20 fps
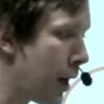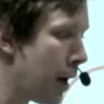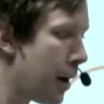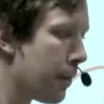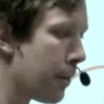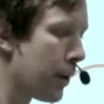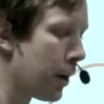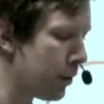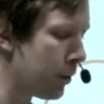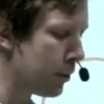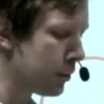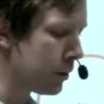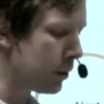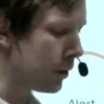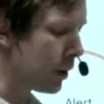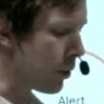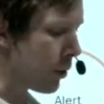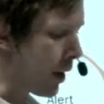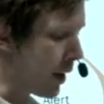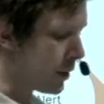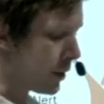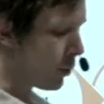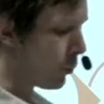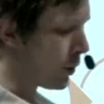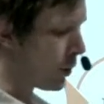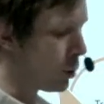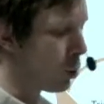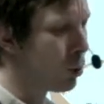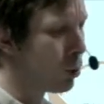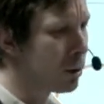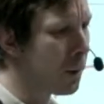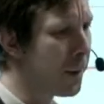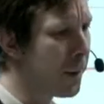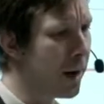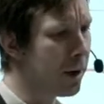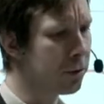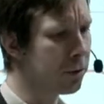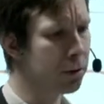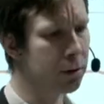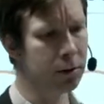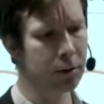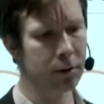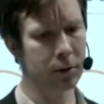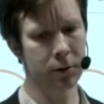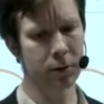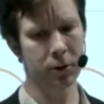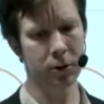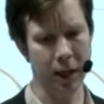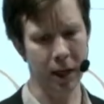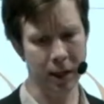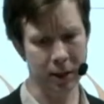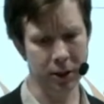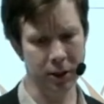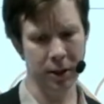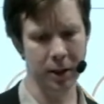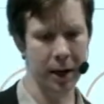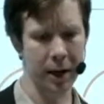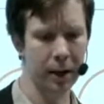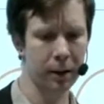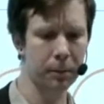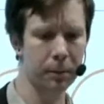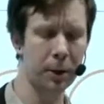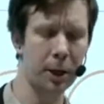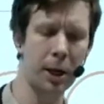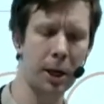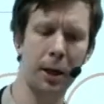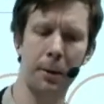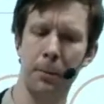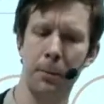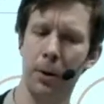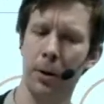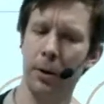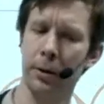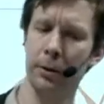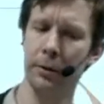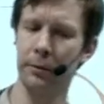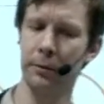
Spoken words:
But, okay, so we talked about Sentinel being part of